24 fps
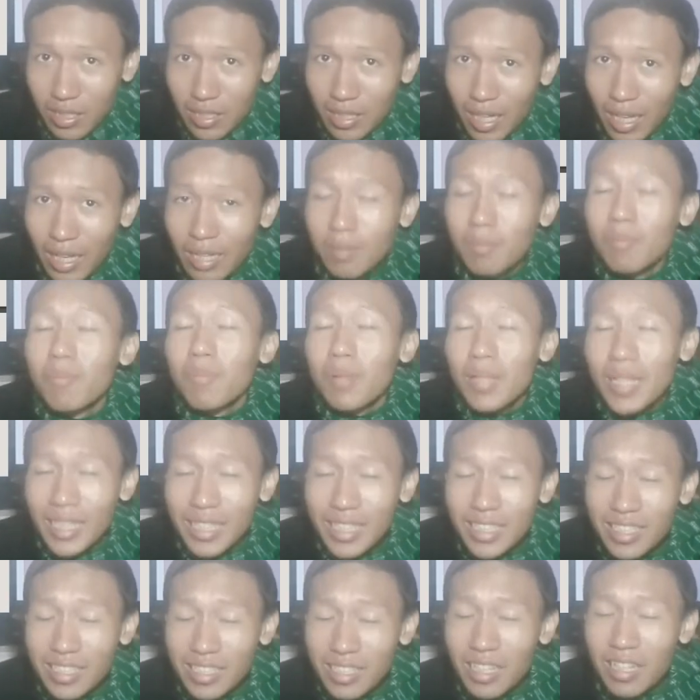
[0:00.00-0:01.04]
that
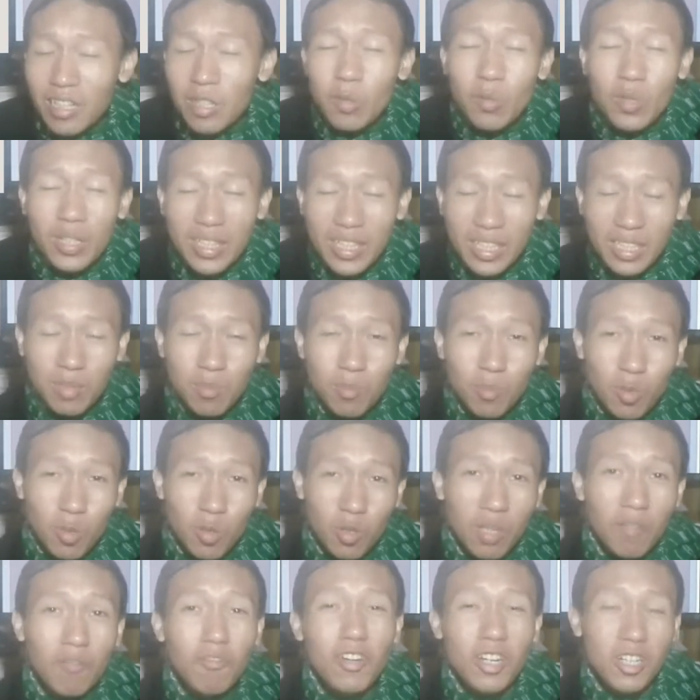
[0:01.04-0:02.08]
please read this book
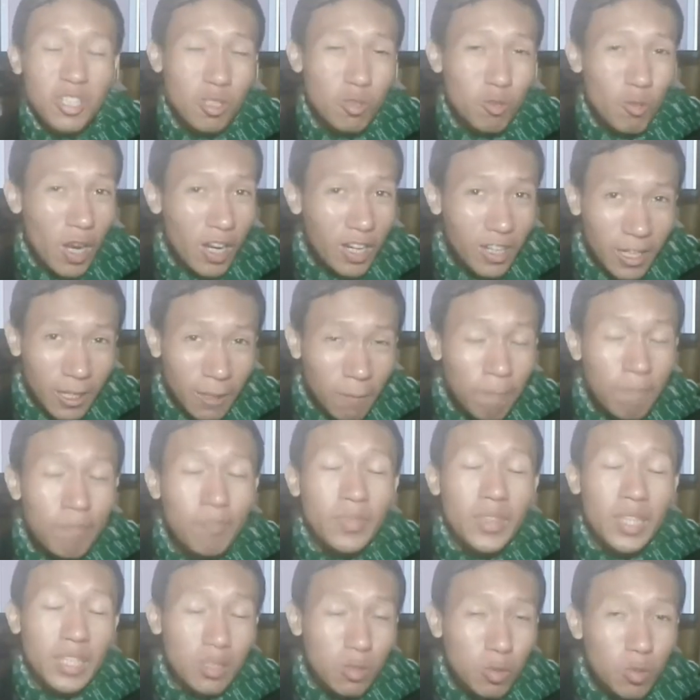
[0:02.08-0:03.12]
if you're struggling
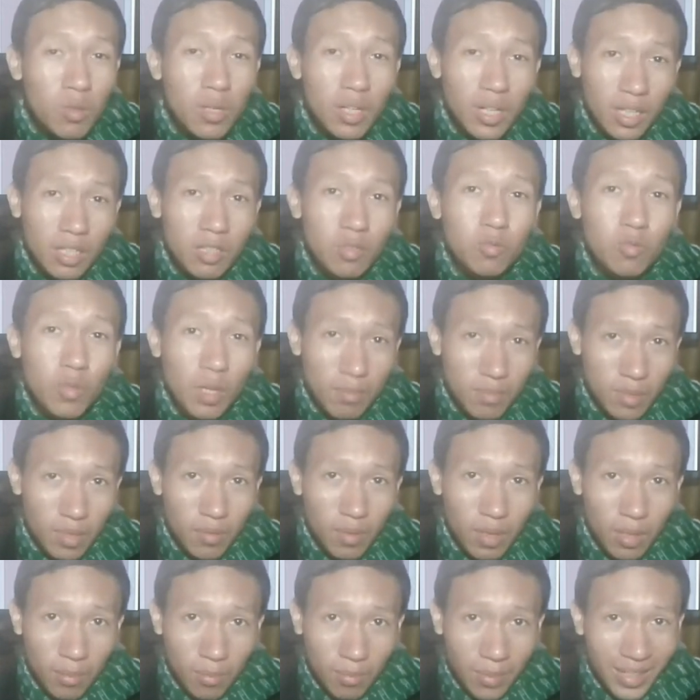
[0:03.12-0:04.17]
to learn web
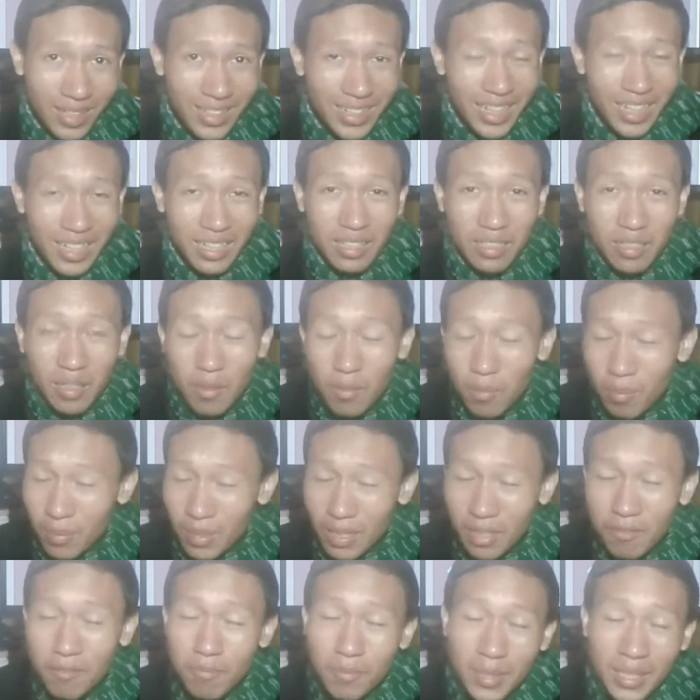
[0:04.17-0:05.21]
development, and
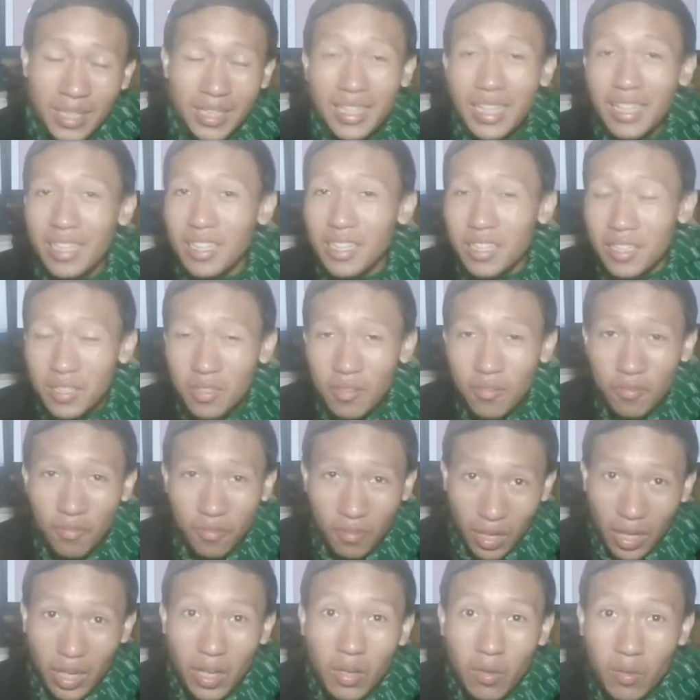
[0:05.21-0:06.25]
believe me that it is a
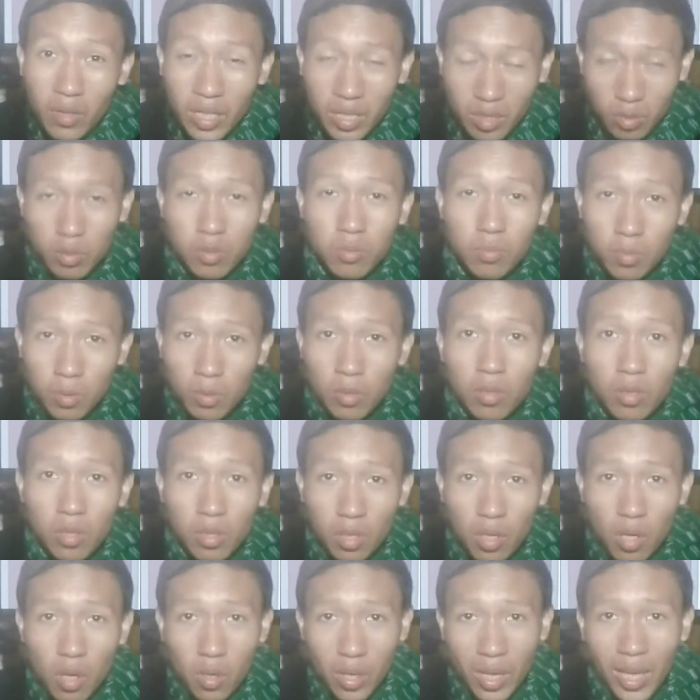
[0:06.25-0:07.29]
very good book,
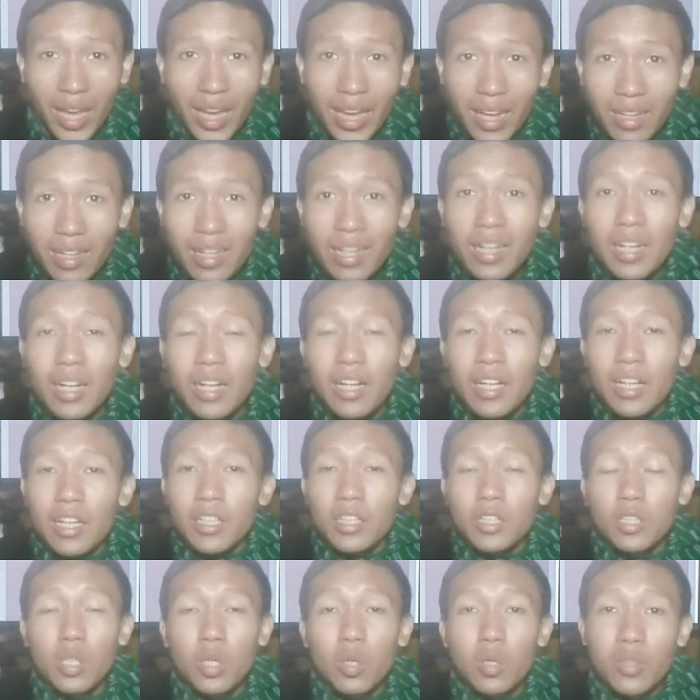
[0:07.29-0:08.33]
okay?
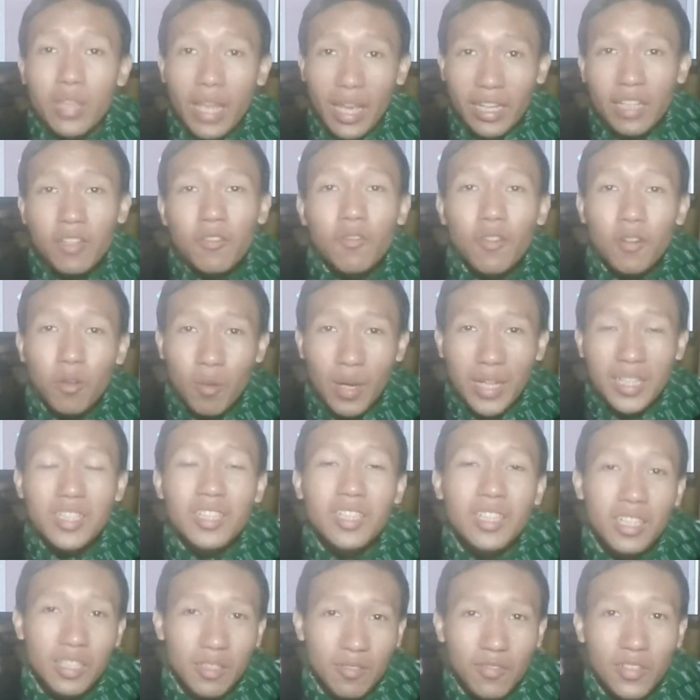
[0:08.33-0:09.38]
So thank you for
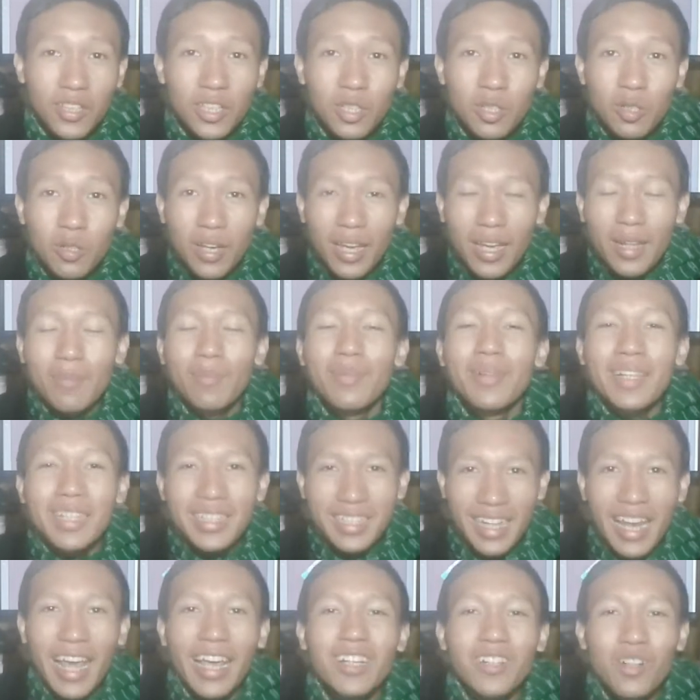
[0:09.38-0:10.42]
watching this video, and please
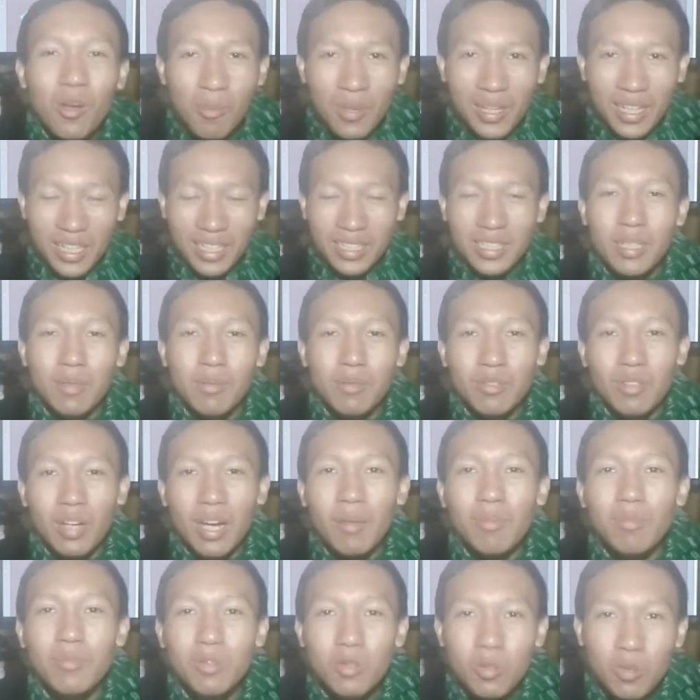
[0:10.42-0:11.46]
like, comment and
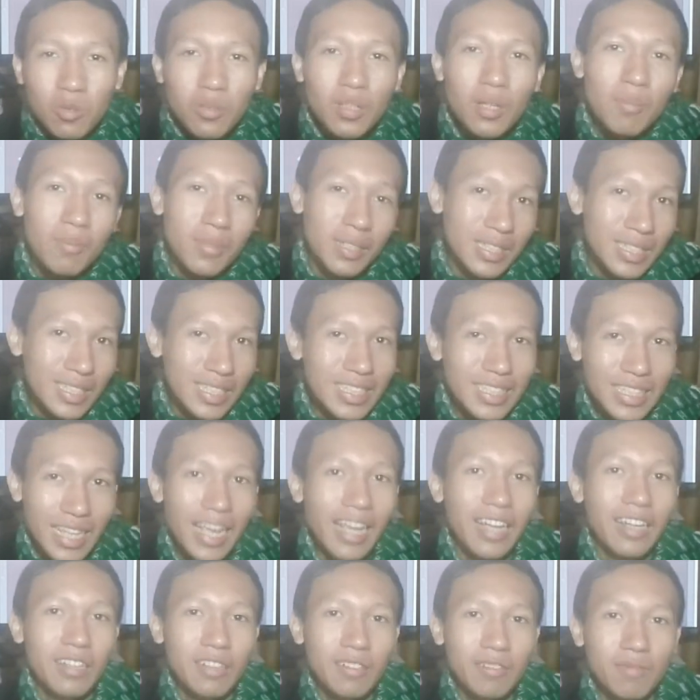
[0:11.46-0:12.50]
subscribe to the Merns
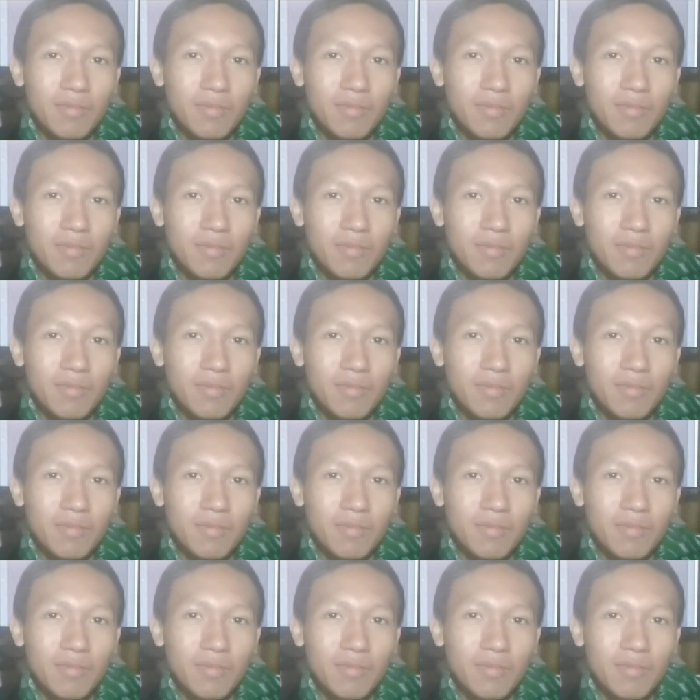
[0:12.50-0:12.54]
Tech.